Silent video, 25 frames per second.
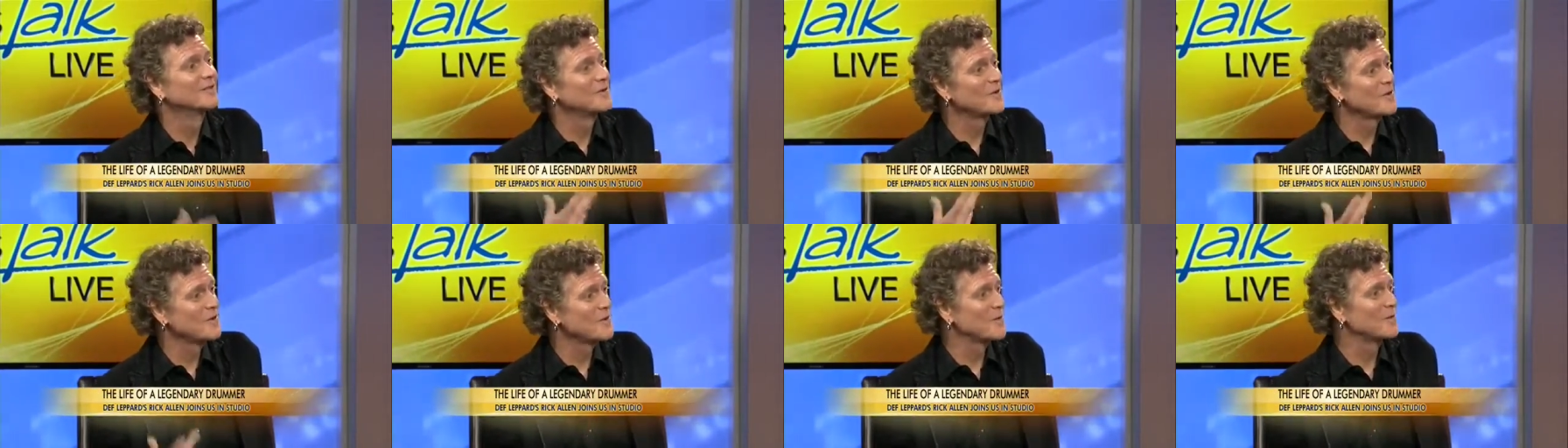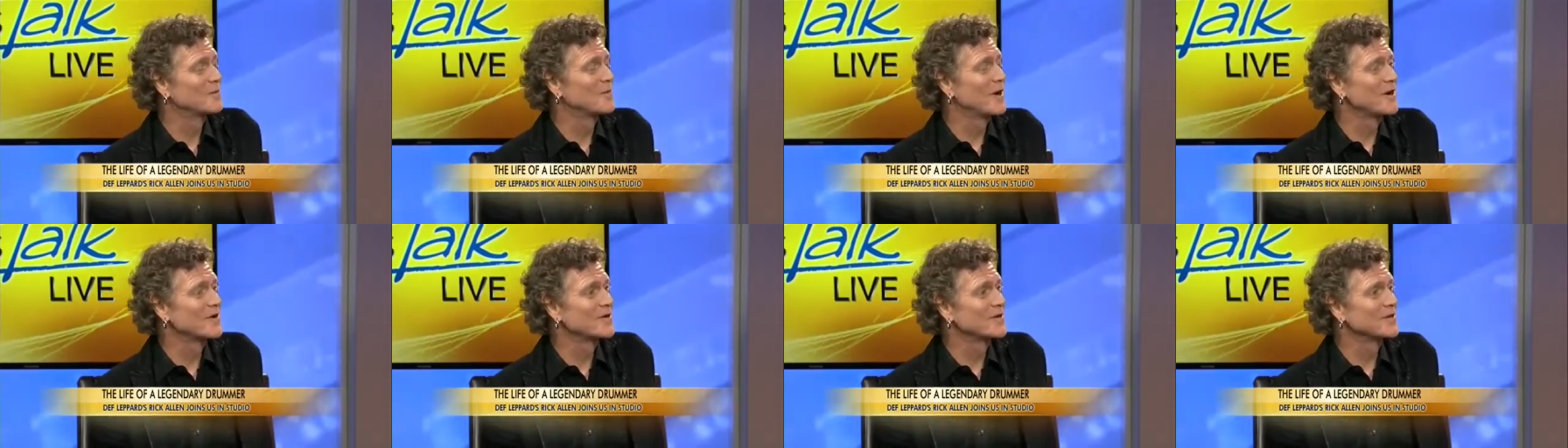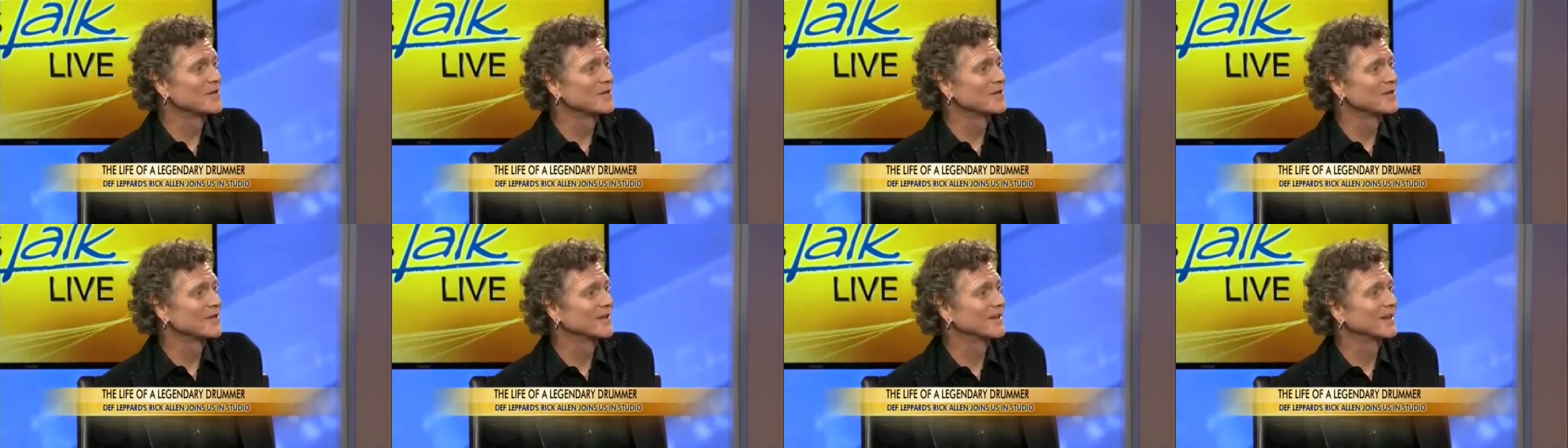we were both
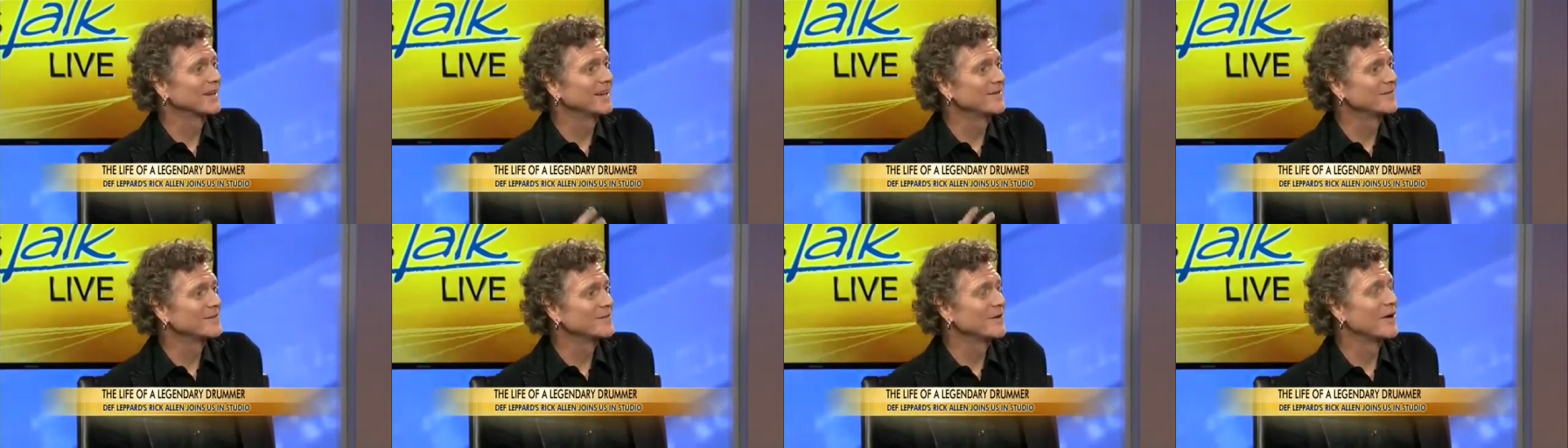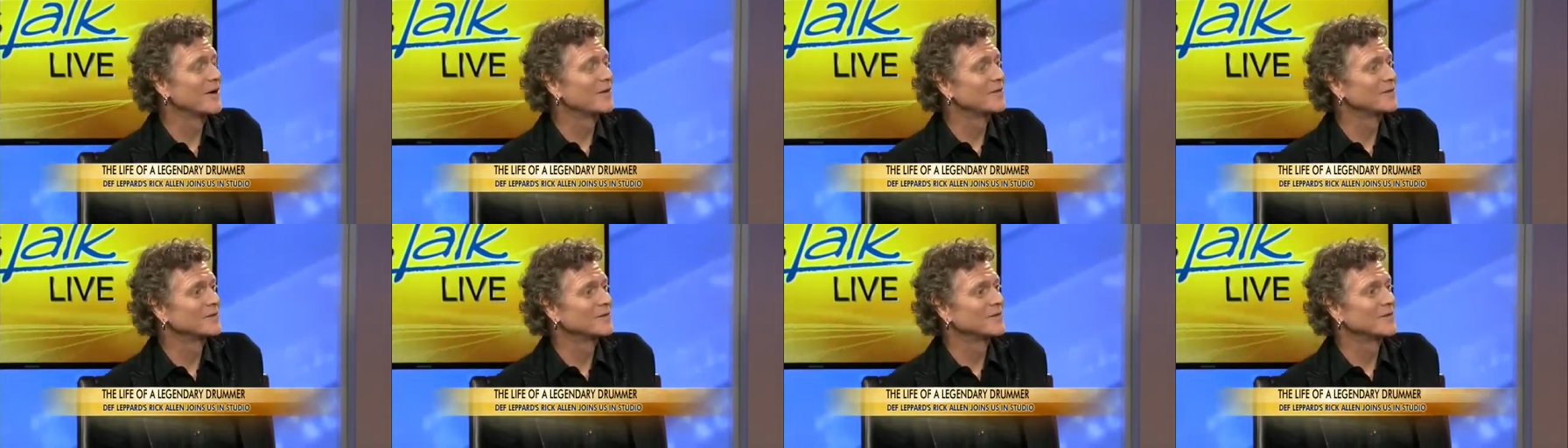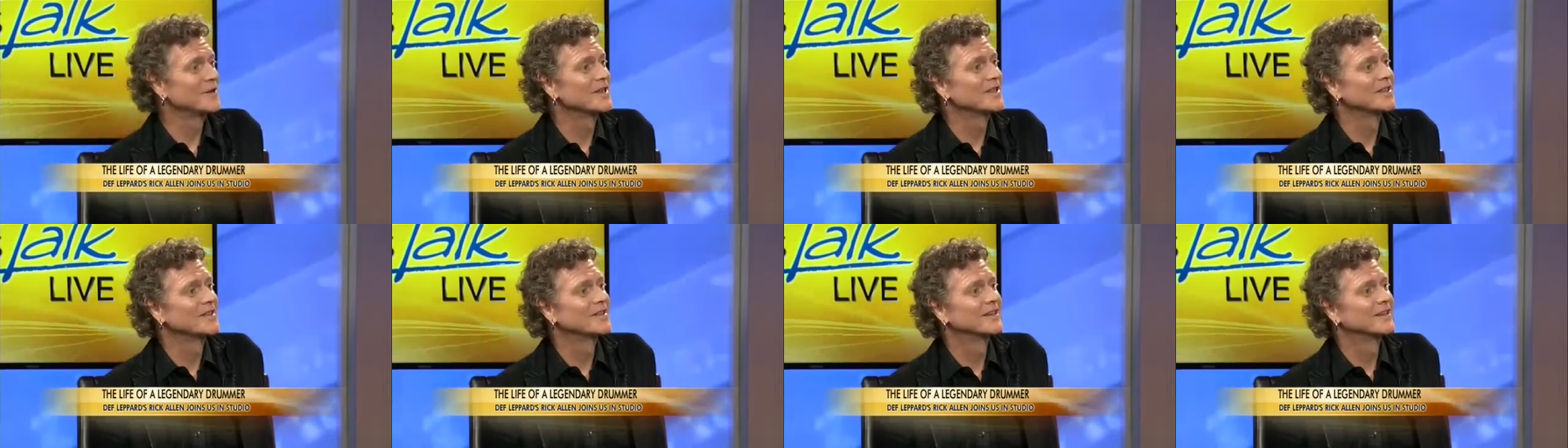uh, involved
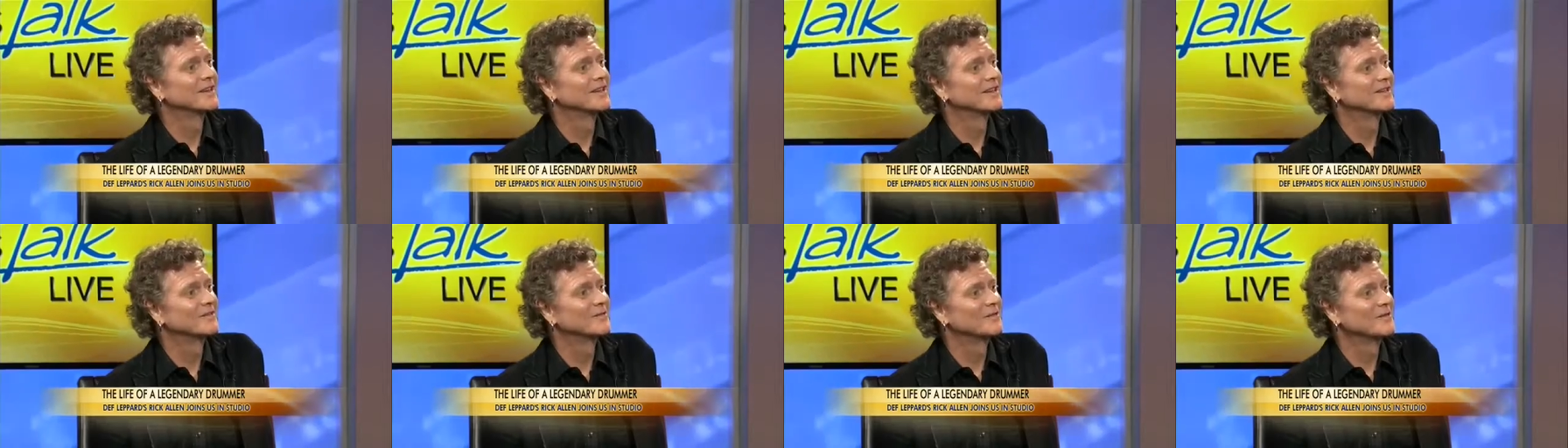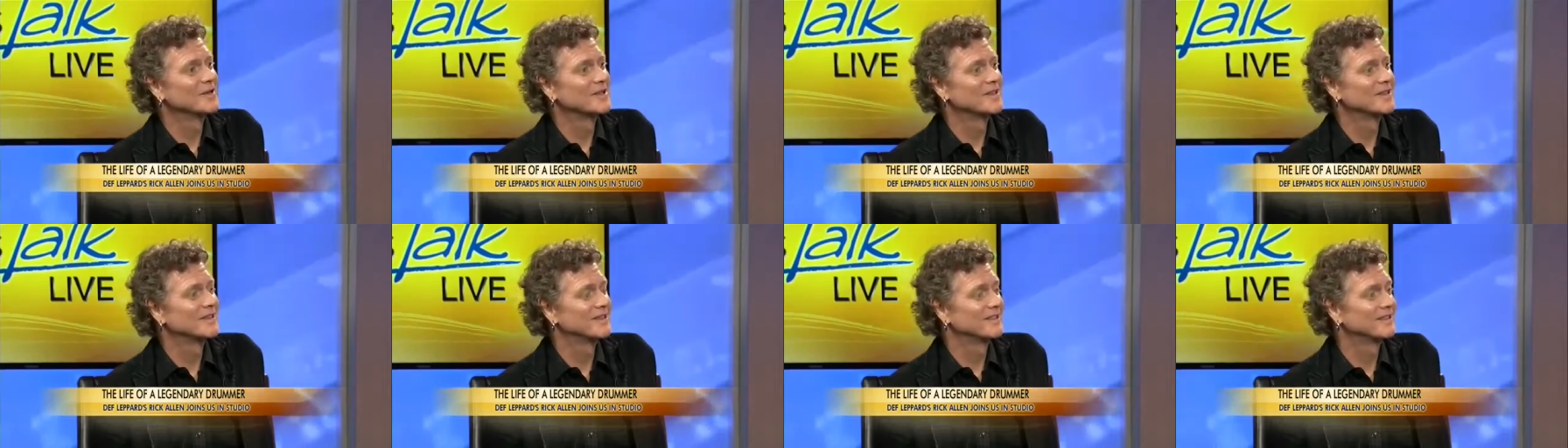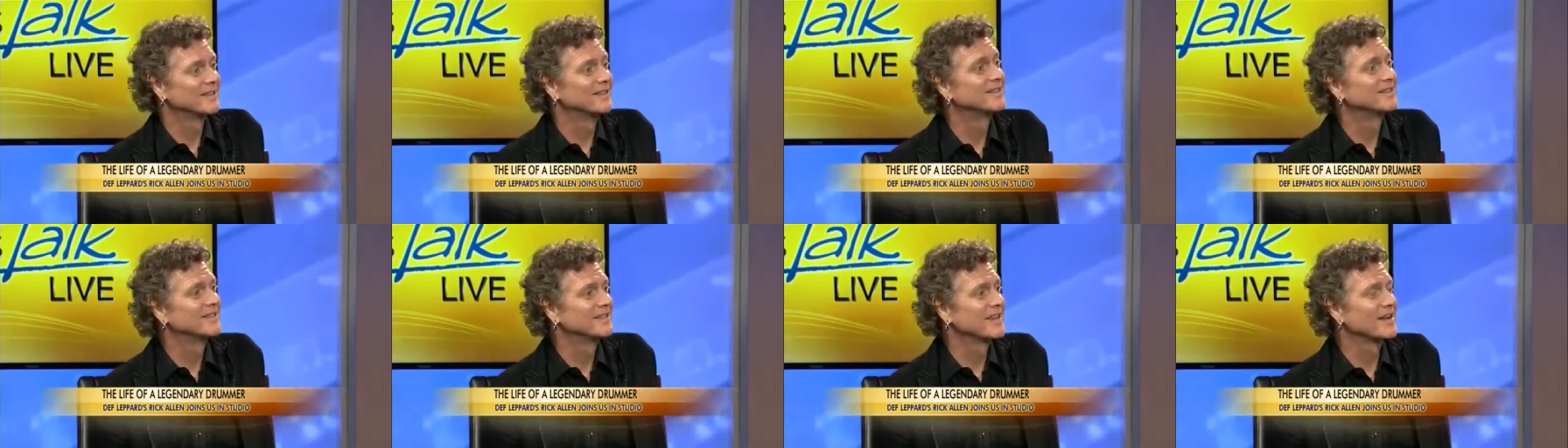with uh, with
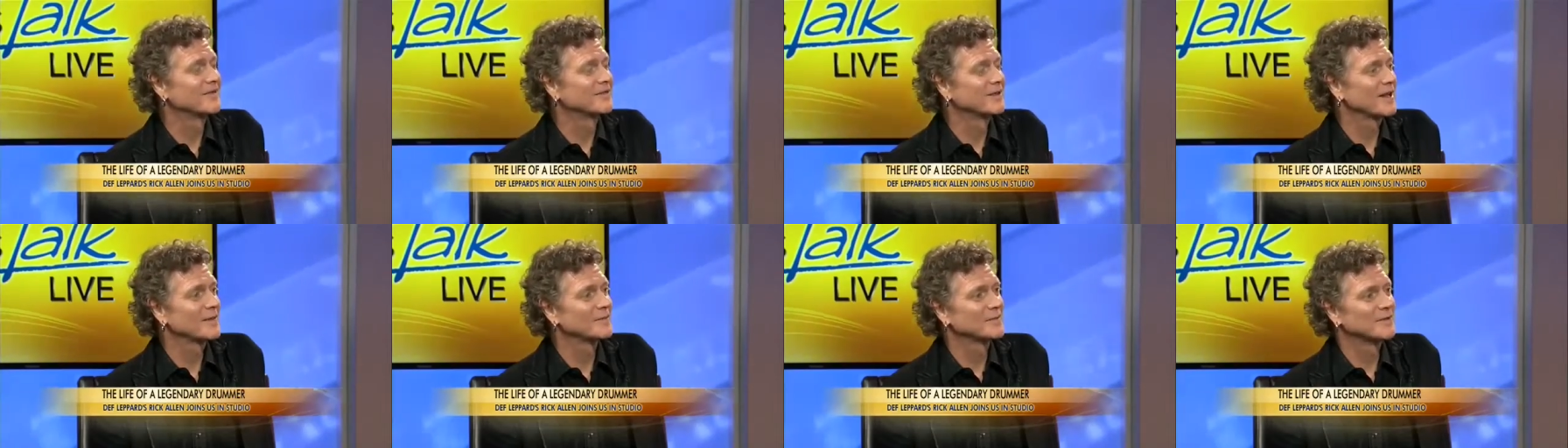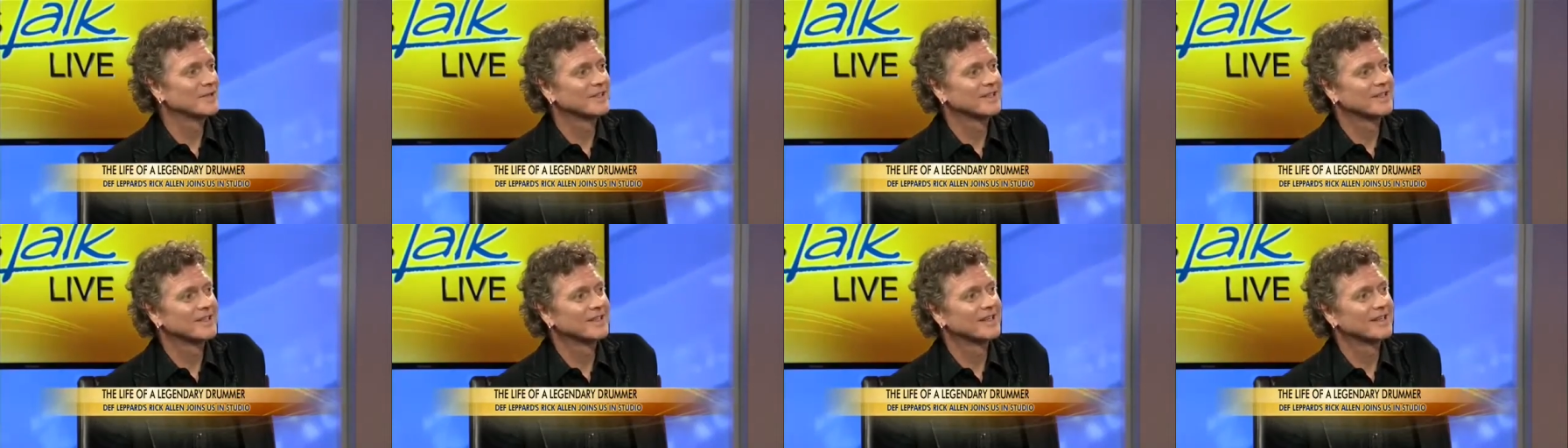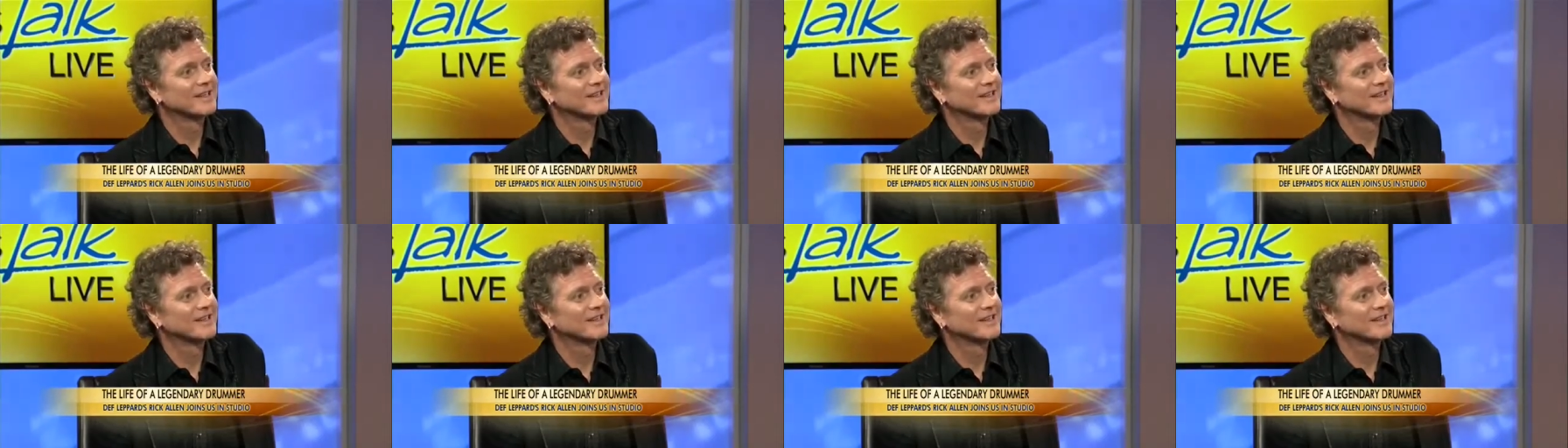Def Leppard.